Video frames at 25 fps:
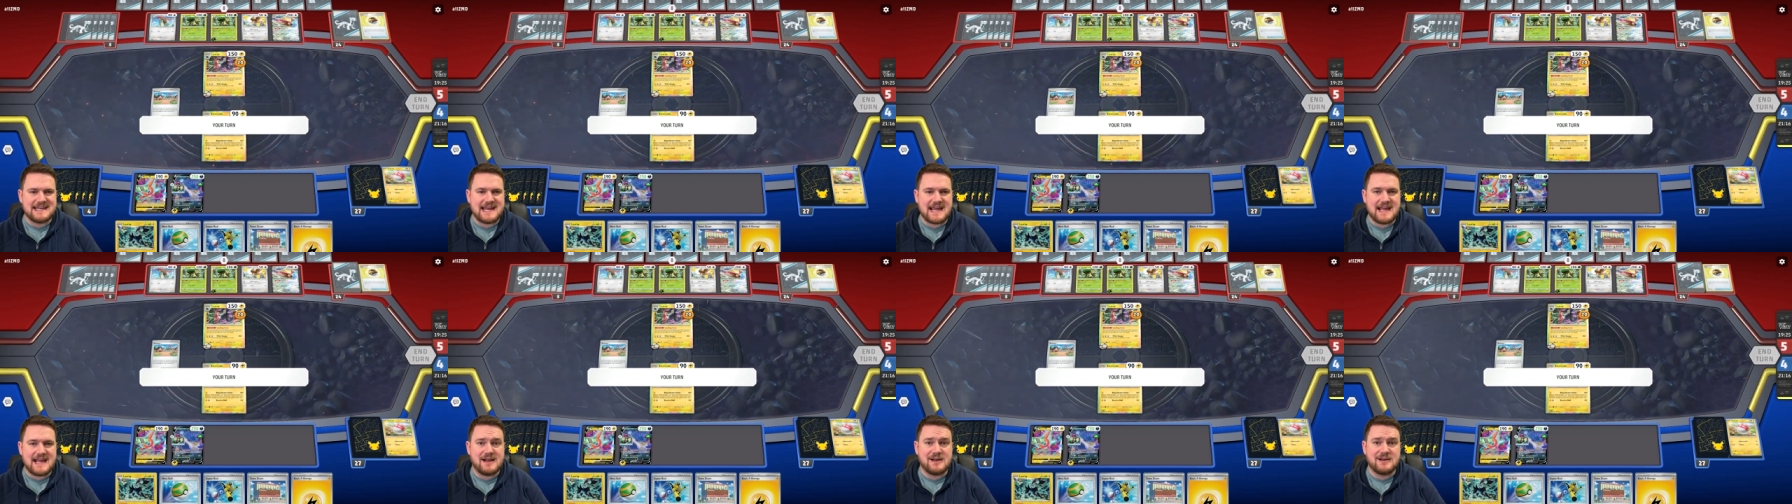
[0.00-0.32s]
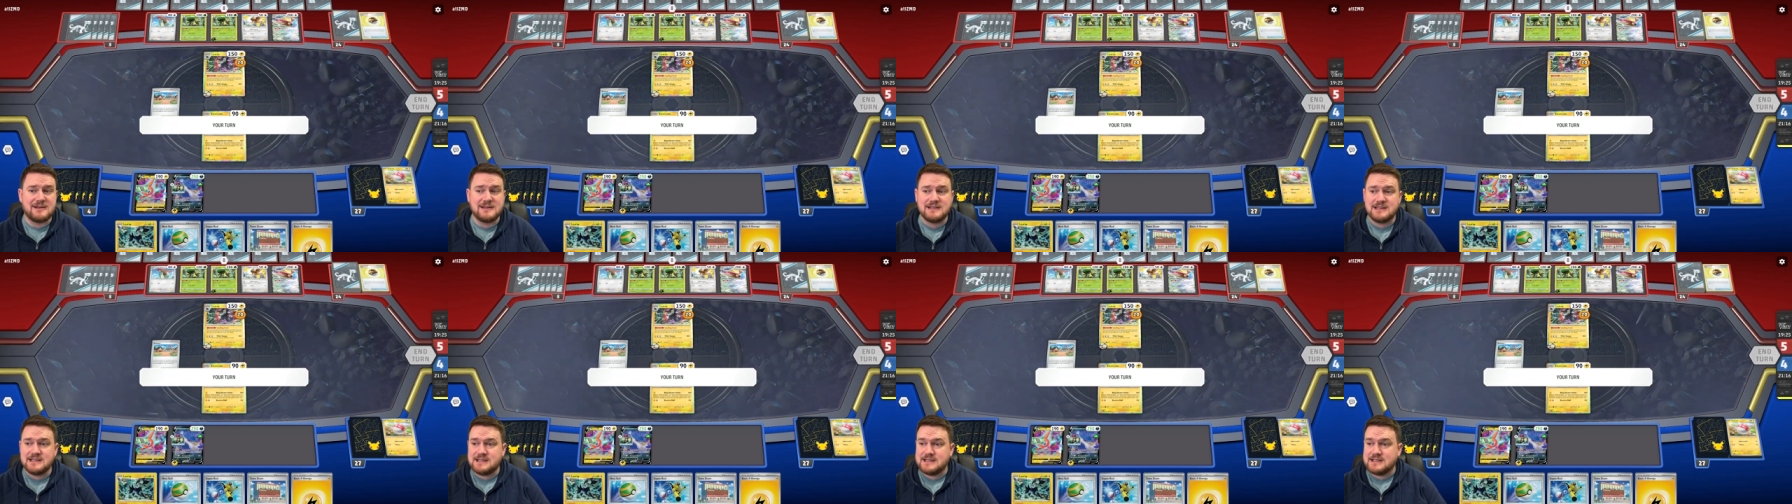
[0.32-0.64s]

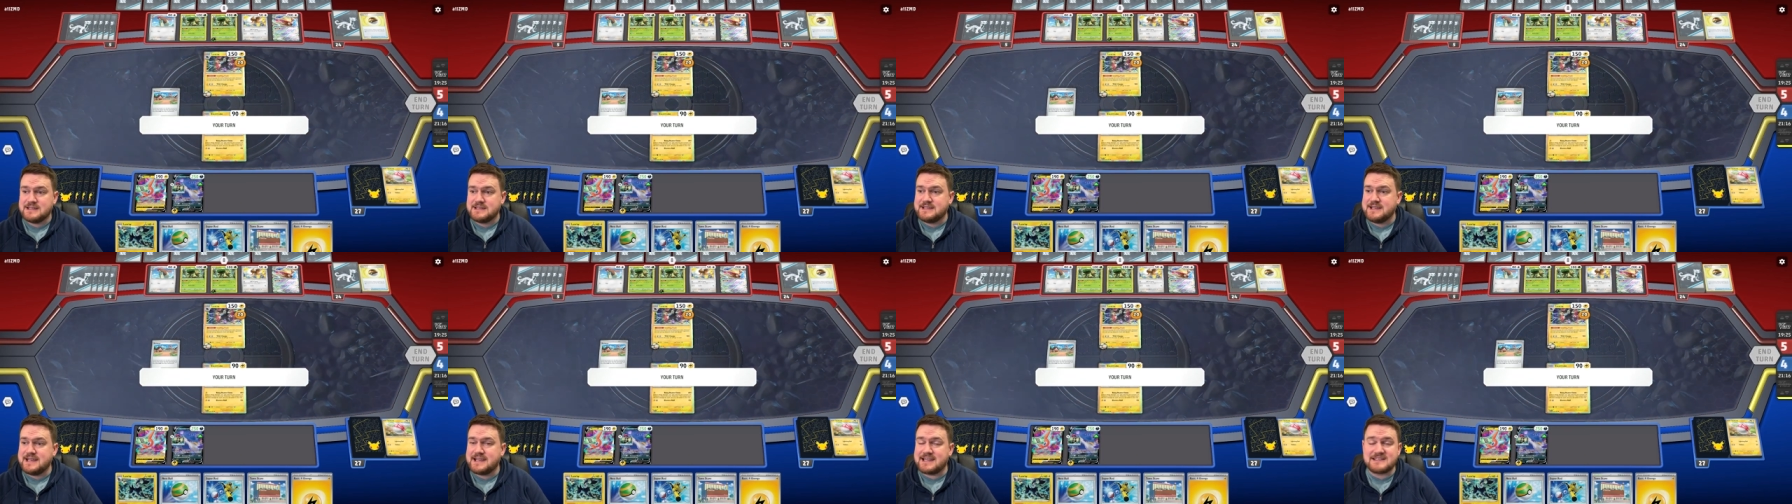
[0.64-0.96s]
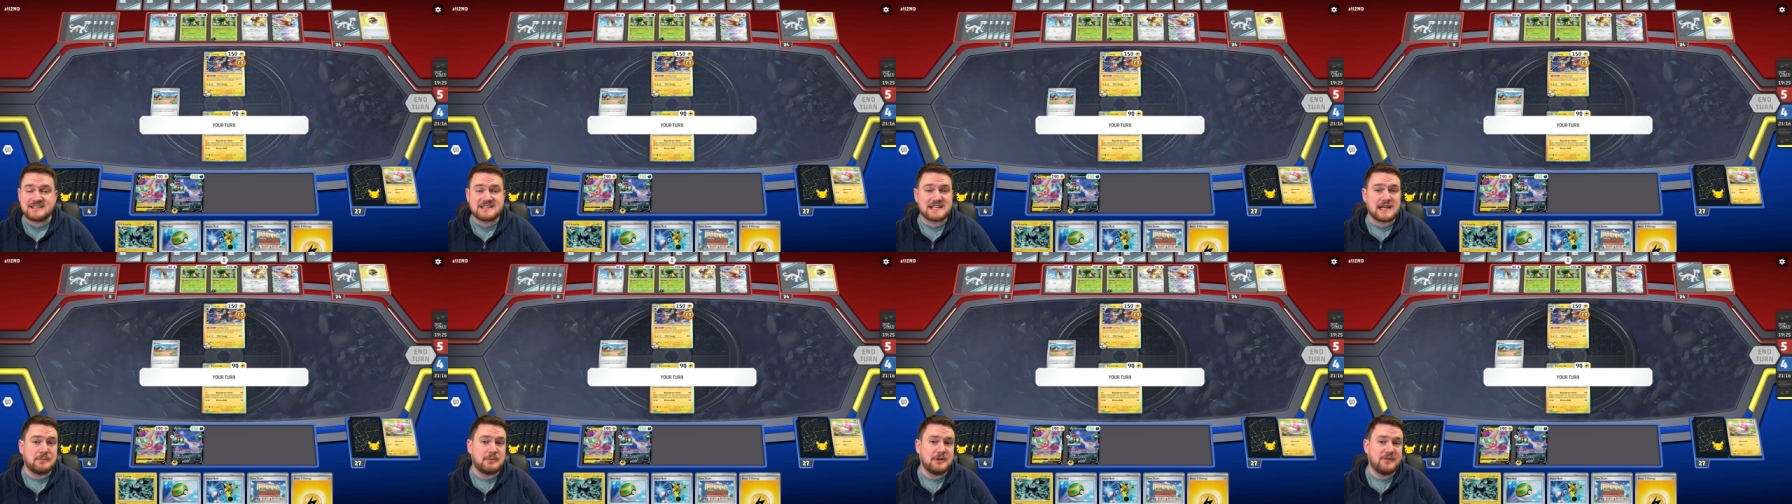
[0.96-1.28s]
our
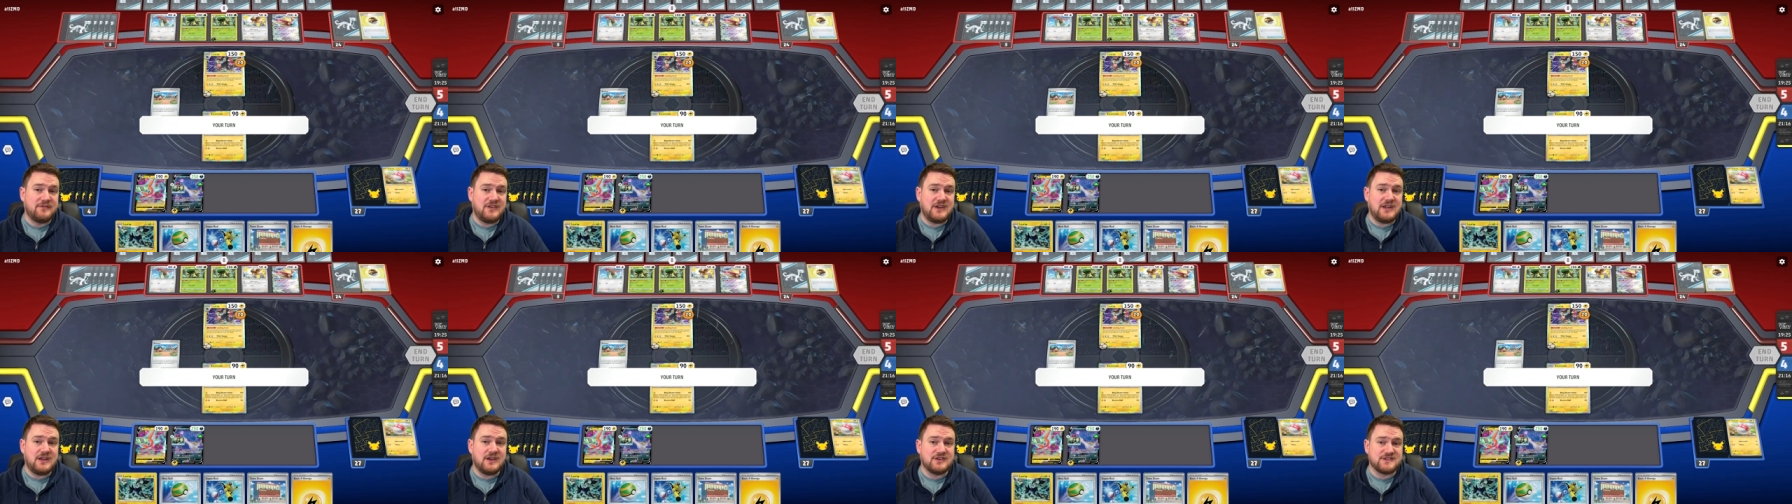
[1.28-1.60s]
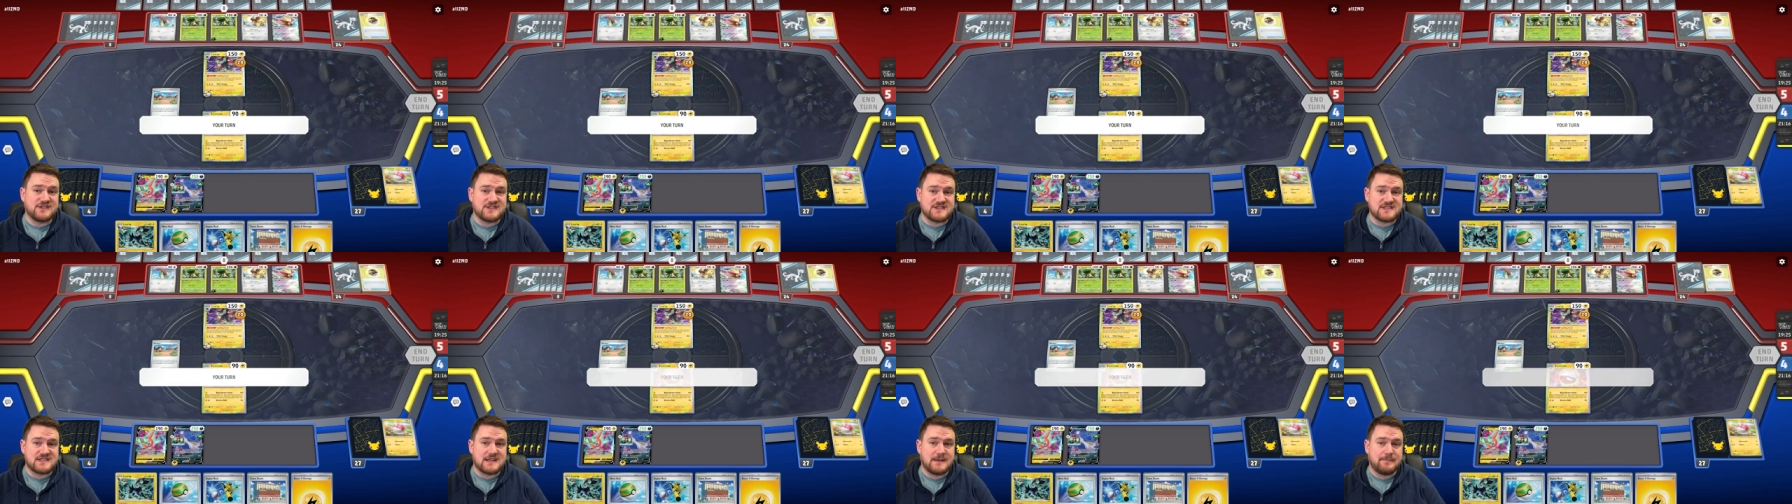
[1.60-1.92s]
next couple of
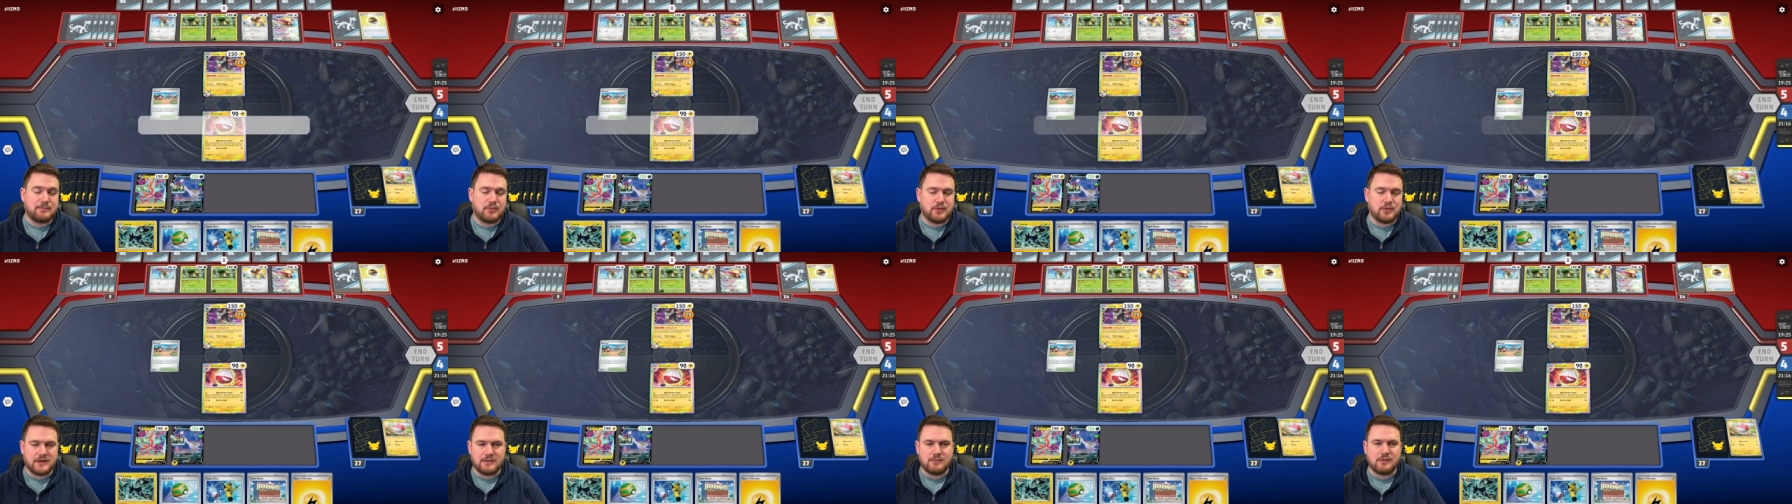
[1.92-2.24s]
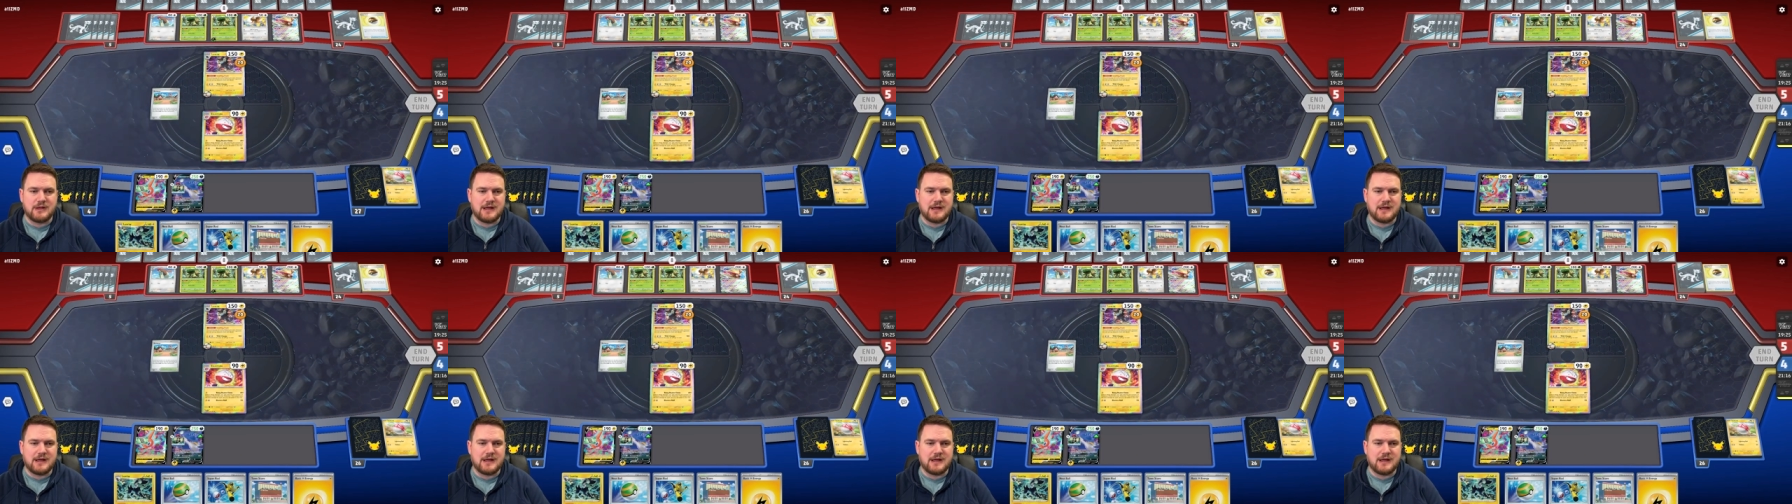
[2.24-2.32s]
videos at some point.